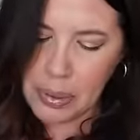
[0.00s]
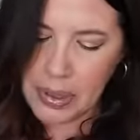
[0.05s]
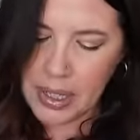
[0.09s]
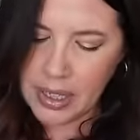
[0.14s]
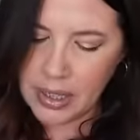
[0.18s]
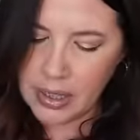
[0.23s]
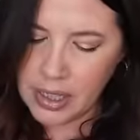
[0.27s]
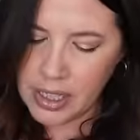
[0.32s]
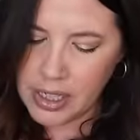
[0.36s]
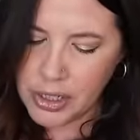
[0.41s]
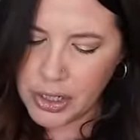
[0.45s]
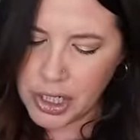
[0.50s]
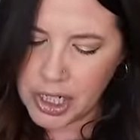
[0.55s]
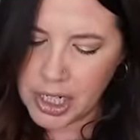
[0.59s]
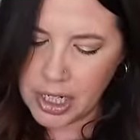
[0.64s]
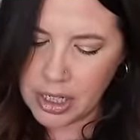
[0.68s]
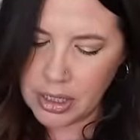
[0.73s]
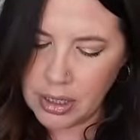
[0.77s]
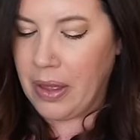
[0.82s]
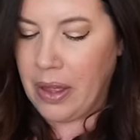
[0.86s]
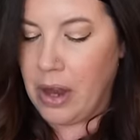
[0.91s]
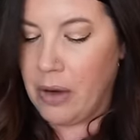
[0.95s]
pillage
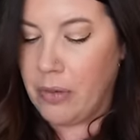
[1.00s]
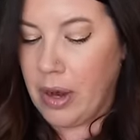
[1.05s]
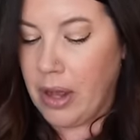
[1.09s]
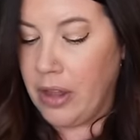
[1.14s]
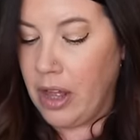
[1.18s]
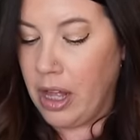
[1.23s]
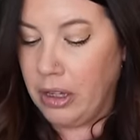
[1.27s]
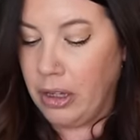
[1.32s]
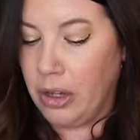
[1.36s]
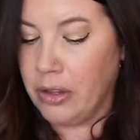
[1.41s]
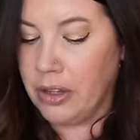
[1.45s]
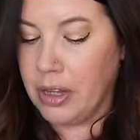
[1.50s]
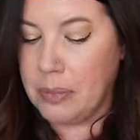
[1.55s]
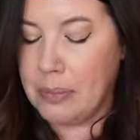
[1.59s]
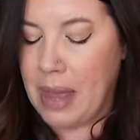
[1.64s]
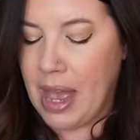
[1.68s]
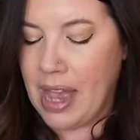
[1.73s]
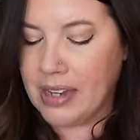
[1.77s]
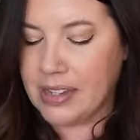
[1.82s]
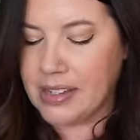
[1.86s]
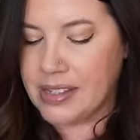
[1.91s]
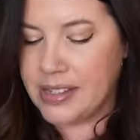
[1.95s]
here around along the
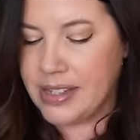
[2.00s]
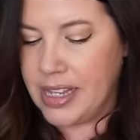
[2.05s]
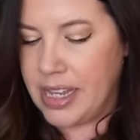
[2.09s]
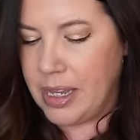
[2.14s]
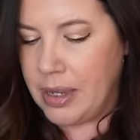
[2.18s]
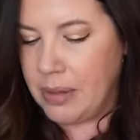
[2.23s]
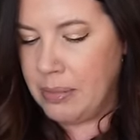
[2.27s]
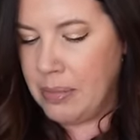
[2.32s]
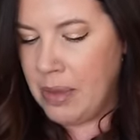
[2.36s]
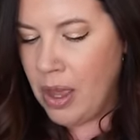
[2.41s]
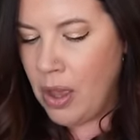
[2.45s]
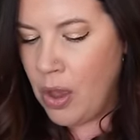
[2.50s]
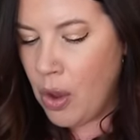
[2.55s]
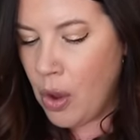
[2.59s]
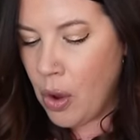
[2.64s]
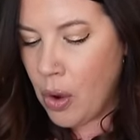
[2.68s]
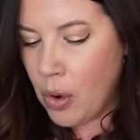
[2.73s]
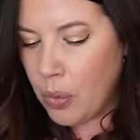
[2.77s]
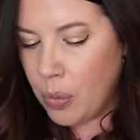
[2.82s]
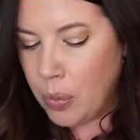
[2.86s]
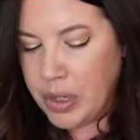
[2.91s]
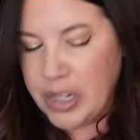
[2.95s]
back seam,
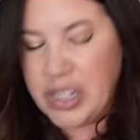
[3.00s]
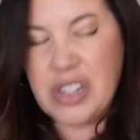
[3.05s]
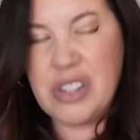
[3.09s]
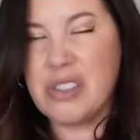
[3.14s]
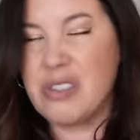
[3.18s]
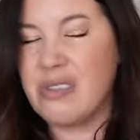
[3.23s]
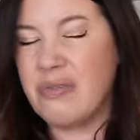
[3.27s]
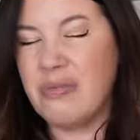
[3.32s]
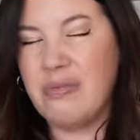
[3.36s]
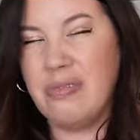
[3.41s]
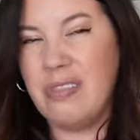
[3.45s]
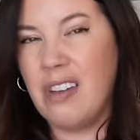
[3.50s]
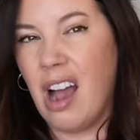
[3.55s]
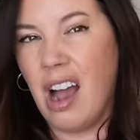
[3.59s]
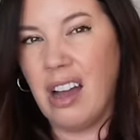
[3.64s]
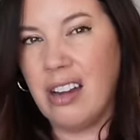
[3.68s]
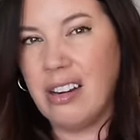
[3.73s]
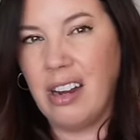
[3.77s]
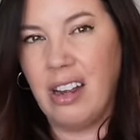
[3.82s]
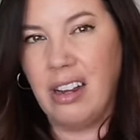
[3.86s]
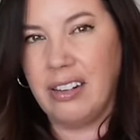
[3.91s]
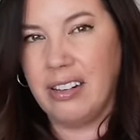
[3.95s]
which is
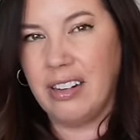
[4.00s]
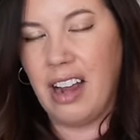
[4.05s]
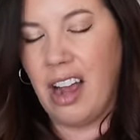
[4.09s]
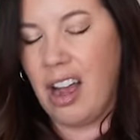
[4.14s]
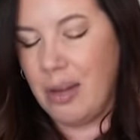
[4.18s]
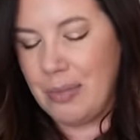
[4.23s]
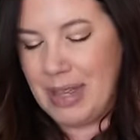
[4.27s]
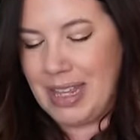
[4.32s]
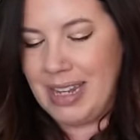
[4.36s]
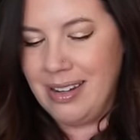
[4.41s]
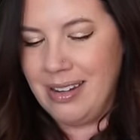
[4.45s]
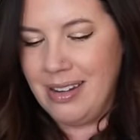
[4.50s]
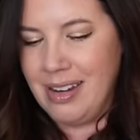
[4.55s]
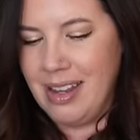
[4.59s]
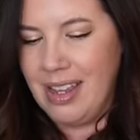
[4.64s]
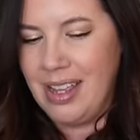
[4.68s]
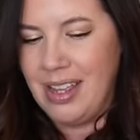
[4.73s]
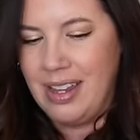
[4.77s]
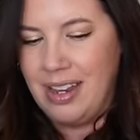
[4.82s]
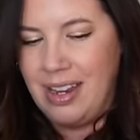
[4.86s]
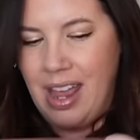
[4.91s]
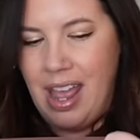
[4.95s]
not uncommon
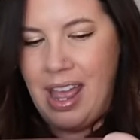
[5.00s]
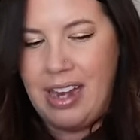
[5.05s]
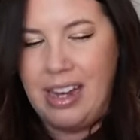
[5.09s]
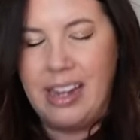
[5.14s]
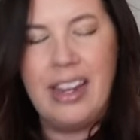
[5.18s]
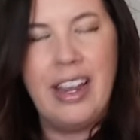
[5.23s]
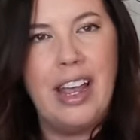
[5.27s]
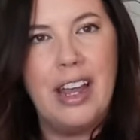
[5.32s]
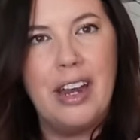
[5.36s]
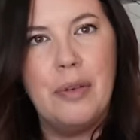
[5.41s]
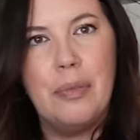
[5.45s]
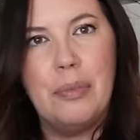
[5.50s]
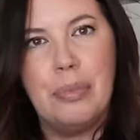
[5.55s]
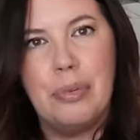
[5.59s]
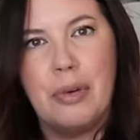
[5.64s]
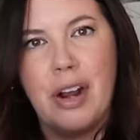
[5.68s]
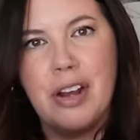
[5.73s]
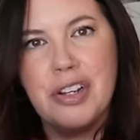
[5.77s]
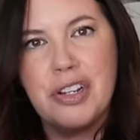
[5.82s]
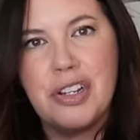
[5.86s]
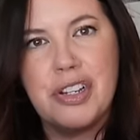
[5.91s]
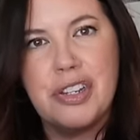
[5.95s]
in any kind of
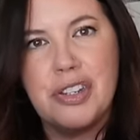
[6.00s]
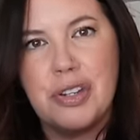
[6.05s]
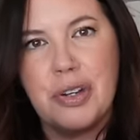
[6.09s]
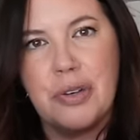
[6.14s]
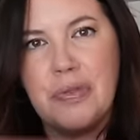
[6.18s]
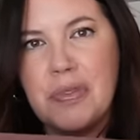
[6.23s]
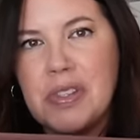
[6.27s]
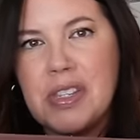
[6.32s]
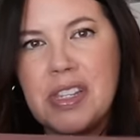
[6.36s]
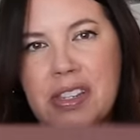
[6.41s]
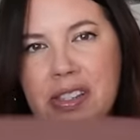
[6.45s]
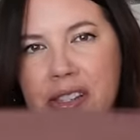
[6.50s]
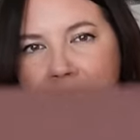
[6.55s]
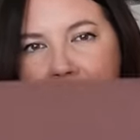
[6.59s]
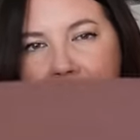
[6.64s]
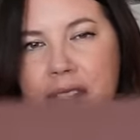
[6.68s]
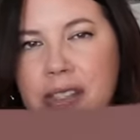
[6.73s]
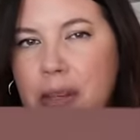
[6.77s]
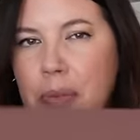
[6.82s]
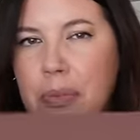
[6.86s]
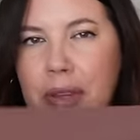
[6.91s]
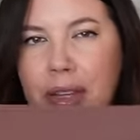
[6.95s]
brushed surfaces. This is
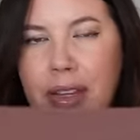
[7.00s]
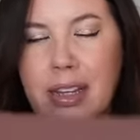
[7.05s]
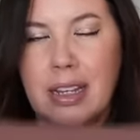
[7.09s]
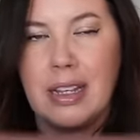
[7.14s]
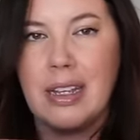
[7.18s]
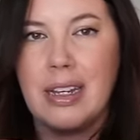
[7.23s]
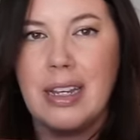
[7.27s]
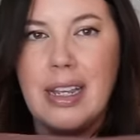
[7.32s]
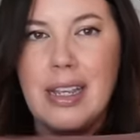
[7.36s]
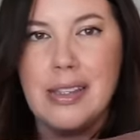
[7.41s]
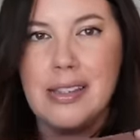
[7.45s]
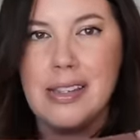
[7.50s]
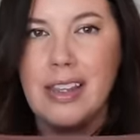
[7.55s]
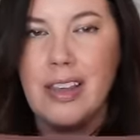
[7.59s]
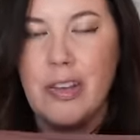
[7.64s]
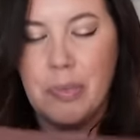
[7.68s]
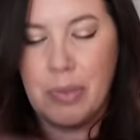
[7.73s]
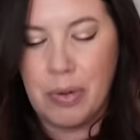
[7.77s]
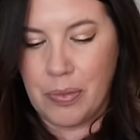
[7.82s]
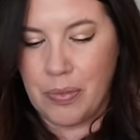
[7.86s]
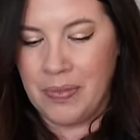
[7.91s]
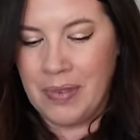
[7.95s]
something that could easily
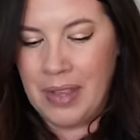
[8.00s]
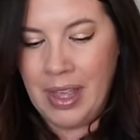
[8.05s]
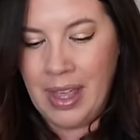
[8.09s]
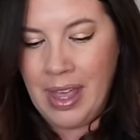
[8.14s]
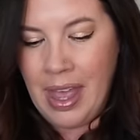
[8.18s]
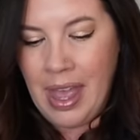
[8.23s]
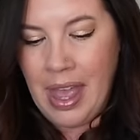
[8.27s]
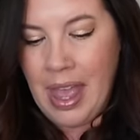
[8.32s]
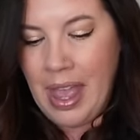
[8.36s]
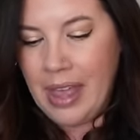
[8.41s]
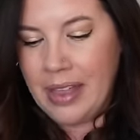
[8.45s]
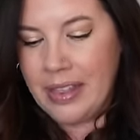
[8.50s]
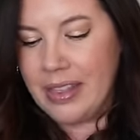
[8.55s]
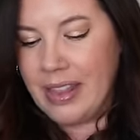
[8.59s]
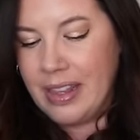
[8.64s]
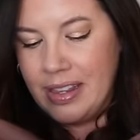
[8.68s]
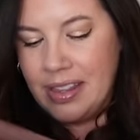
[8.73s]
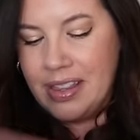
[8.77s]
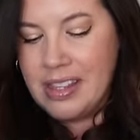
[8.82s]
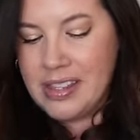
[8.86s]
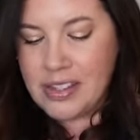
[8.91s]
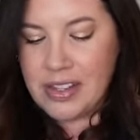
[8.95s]
have been,
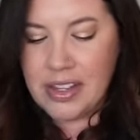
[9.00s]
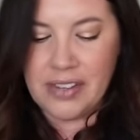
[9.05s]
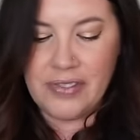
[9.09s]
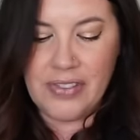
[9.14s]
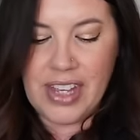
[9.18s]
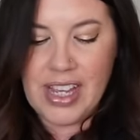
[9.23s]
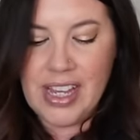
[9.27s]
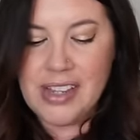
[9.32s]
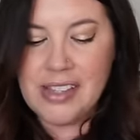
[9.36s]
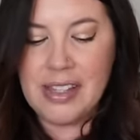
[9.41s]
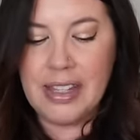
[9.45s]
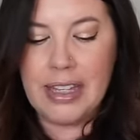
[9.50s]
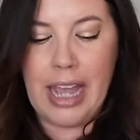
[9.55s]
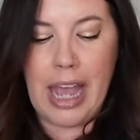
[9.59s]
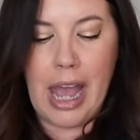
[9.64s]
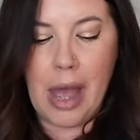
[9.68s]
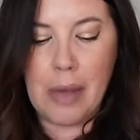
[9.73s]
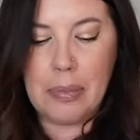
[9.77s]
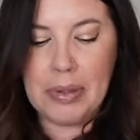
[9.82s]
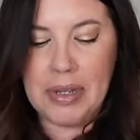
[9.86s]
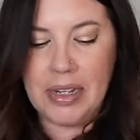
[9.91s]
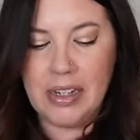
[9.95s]
this could have easily
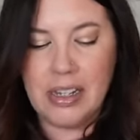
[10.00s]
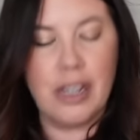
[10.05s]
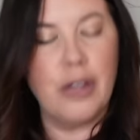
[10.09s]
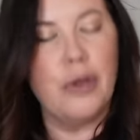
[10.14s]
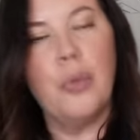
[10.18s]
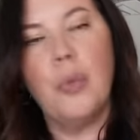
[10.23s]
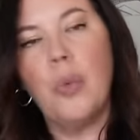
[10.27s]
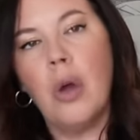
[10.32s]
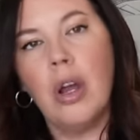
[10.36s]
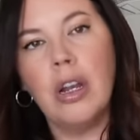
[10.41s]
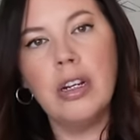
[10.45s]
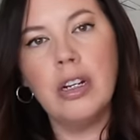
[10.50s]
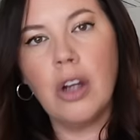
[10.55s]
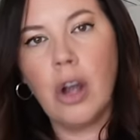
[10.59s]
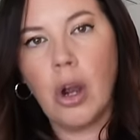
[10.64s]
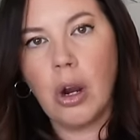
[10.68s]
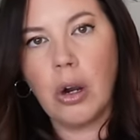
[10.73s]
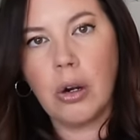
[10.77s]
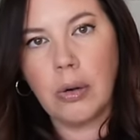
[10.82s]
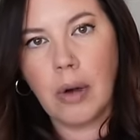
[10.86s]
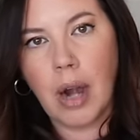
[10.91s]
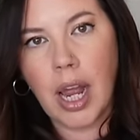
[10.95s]
happened in one
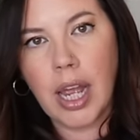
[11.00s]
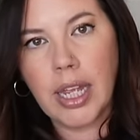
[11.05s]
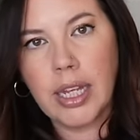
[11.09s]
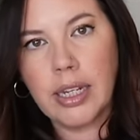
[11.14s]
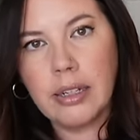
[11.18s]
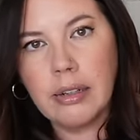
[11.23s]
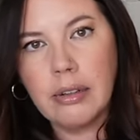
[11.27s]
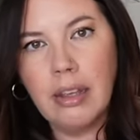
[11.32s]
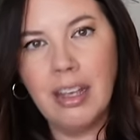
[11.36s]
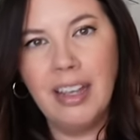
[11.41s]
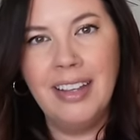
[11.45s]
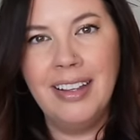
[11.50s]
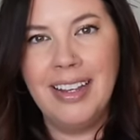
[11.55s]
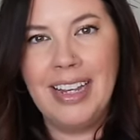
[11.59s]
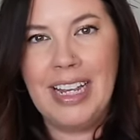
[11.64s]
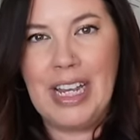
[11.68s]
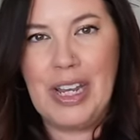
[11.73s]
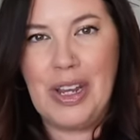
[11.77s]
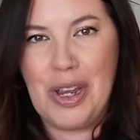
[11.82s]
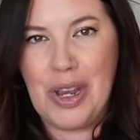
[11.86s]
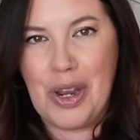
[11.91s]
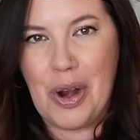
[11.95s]
car ride,
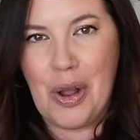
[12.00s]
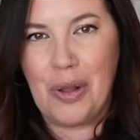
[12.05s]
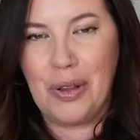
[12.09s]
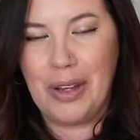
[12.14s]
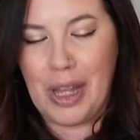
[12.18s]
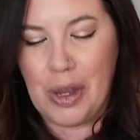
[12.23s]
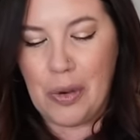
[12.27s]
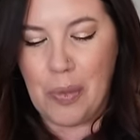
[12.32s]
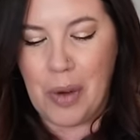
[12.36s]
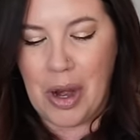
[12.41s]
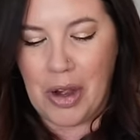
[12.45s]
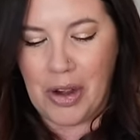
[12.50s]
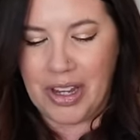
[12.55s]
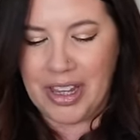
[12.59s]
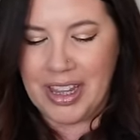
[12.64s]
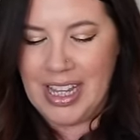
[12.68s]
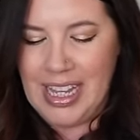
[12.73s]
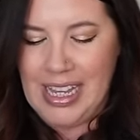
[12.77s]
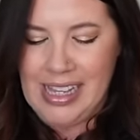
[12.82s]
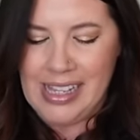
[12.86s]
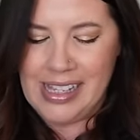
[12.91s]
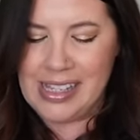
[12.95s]
you know, like wearing
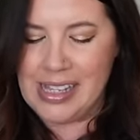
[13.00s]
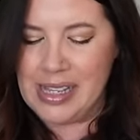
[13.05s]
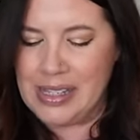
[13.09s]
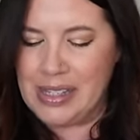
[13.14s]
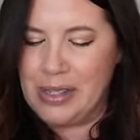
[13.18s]
these.